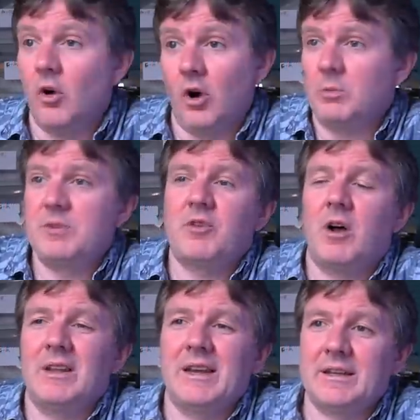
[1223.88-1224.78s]
or we've
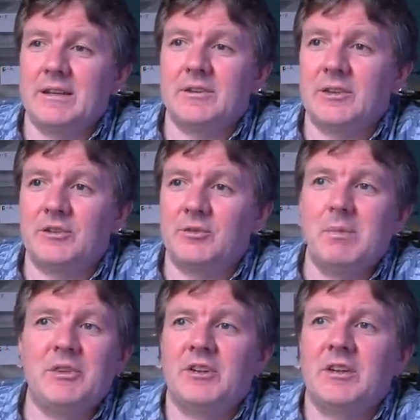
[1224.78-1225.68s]
got like this
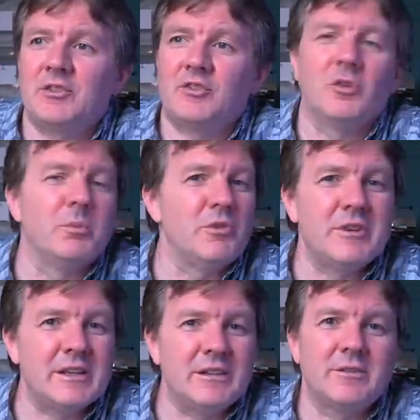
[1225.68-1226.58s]
missing
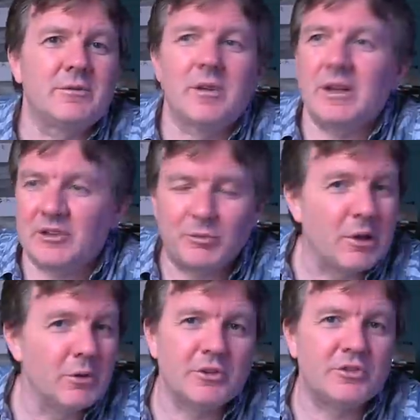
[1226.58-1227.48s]
submarine,
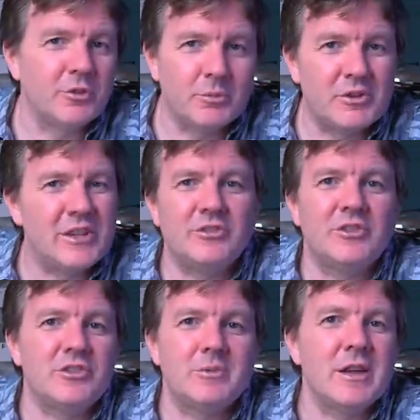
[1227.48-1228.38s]
exploded submarine
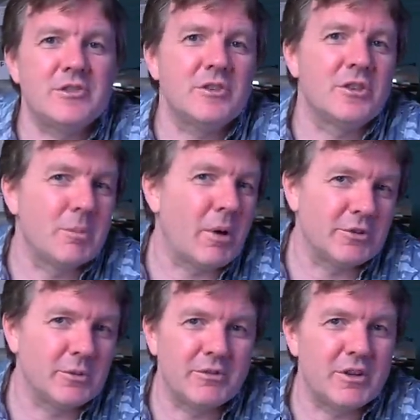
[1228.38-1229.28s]
situation at the
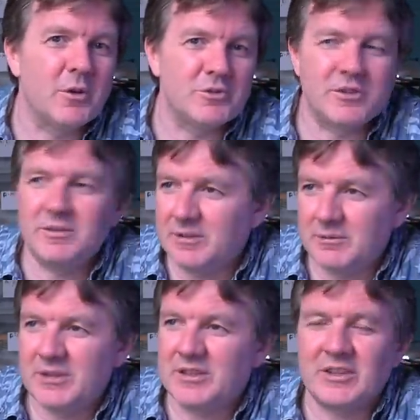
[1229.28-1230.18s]
bottom of the ocean
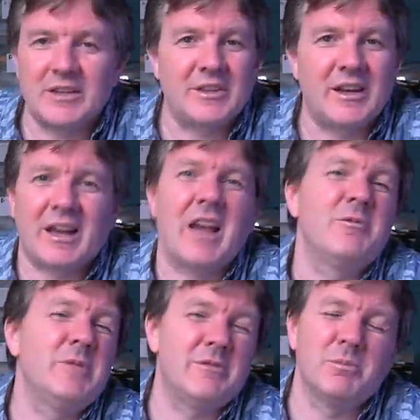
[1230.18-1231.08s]
with the Titanic. I
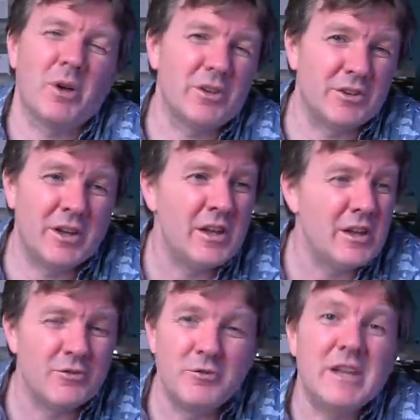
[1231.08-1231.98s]
haven't even bothered
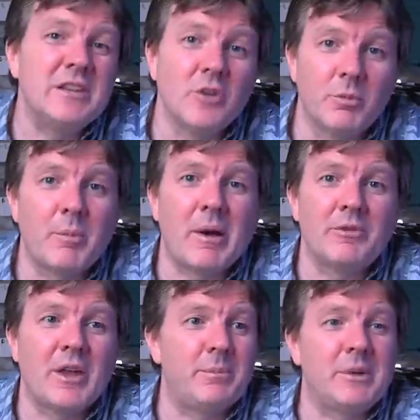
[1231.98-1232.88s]
reading up
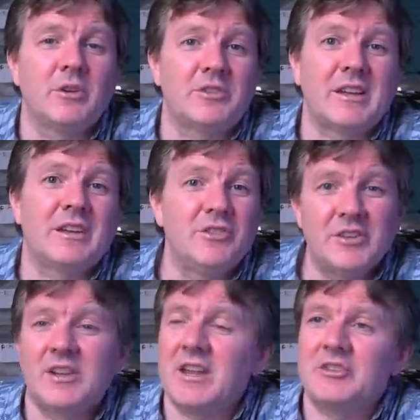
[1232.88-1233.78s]
about that because I
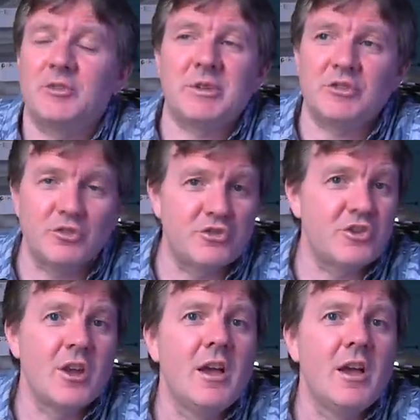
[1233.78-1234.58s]
consider that to be such